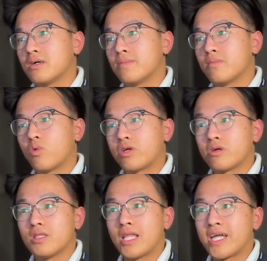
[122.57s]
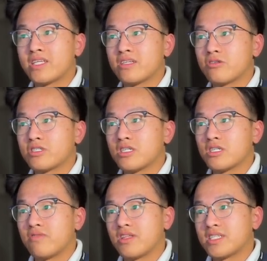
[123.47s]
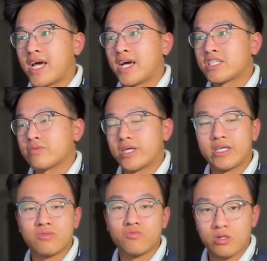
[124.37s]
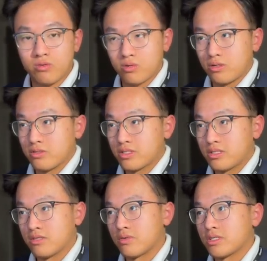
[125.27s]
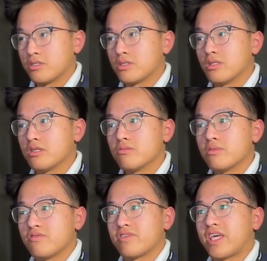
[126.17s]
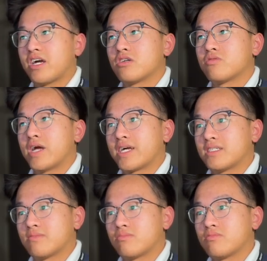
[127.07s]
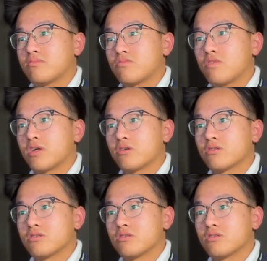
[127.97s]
When you're aligning yourself with the taxiway in real world, you want to use a little bit of counteracting rudder,